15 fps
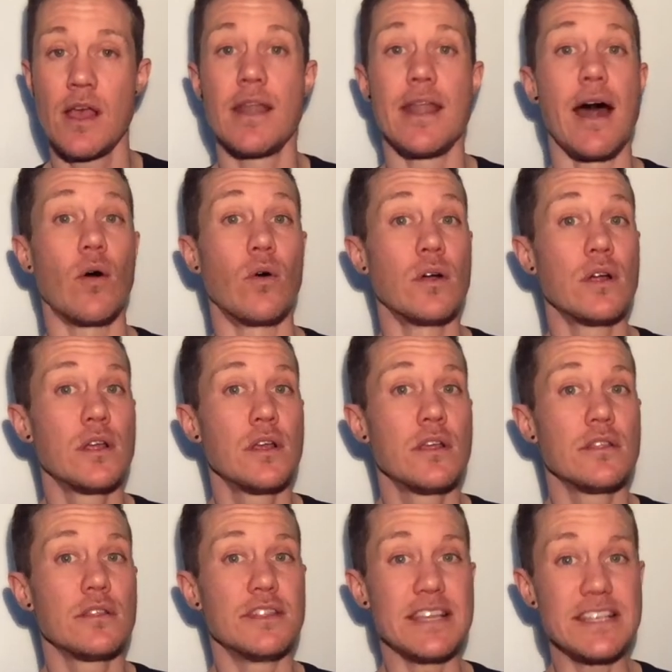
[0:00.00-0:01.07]
Now,
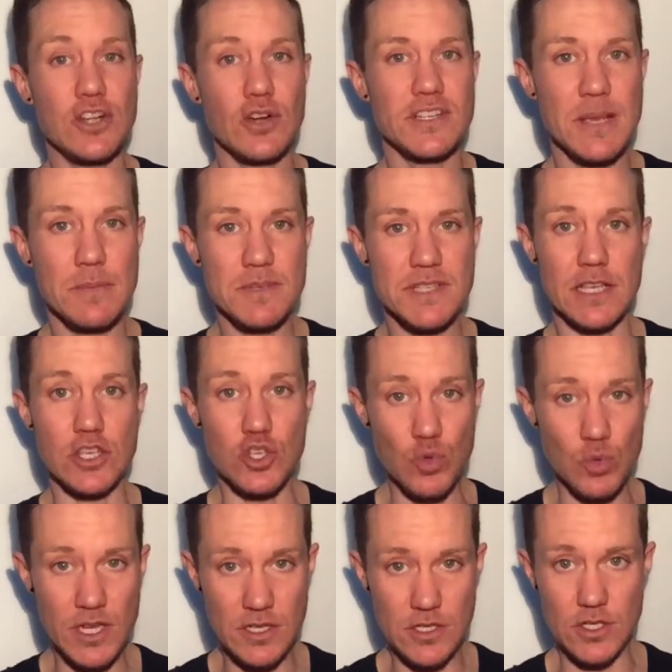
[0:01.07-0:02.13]
these are tips that you
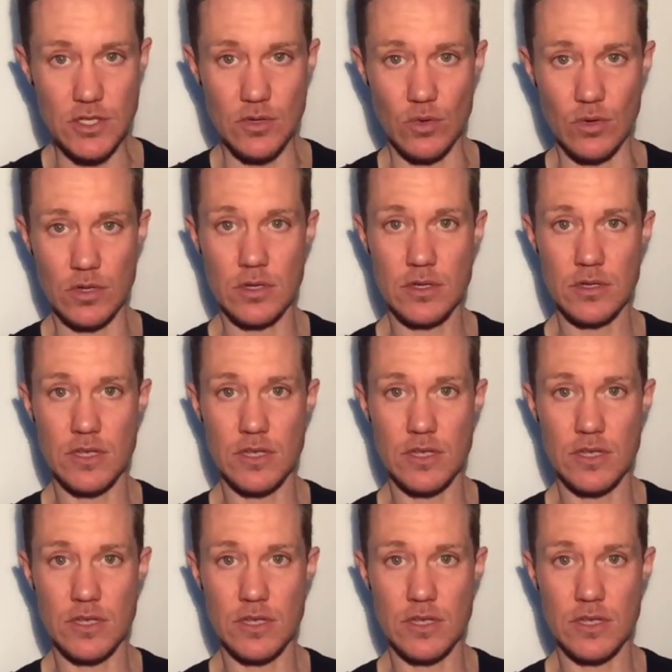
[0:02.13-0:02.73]
can do